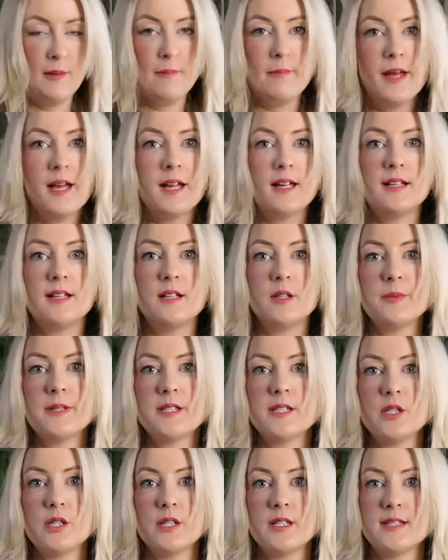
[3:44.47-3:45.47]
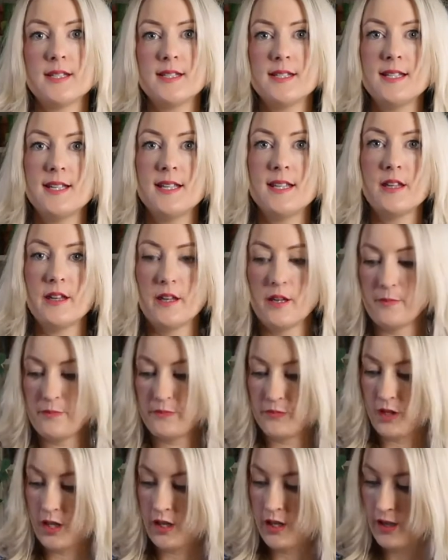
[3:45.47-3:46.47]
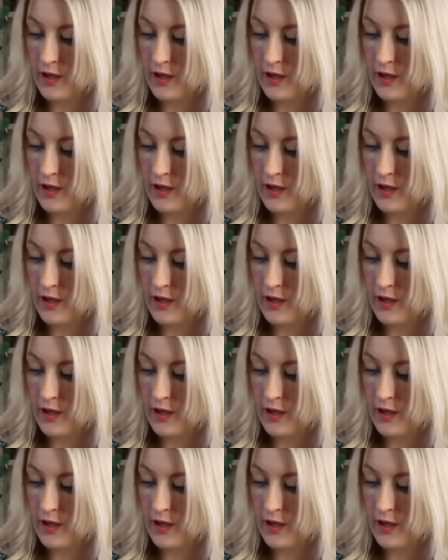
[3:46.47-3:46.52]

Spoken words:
back a little bit so you can see them.